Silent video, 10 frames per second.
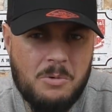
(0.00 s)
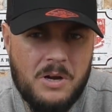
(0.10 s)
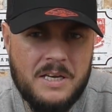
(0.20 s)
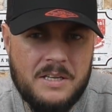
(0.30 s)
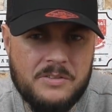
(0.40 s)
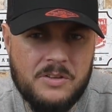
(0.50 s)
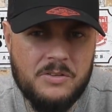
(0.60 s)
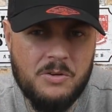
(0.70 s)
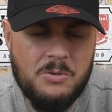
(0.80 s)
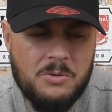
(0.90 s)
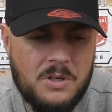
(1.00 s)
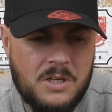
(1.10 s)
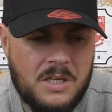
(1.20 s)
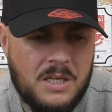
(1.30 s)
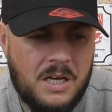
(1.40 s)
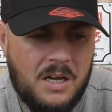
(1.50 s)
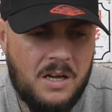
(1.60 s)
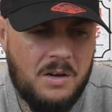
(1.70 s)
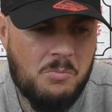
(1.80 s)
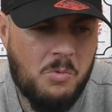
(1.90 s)
what he needs to do.
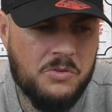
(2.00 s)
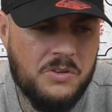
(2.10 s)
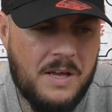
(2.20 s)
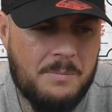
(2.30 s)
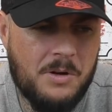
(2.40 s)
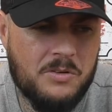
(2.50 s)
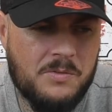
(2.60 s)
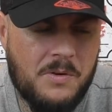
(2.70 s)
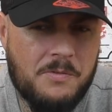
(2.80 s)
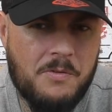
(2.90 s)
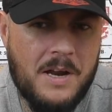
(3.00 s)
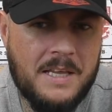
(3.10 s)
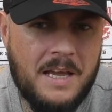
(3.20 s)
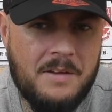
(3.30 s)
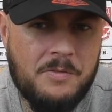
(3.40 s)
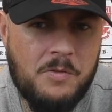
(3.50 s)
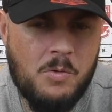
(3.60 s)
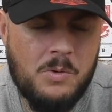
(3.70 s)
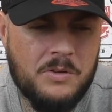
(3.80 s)
Wasn't that much of a threat getting forward.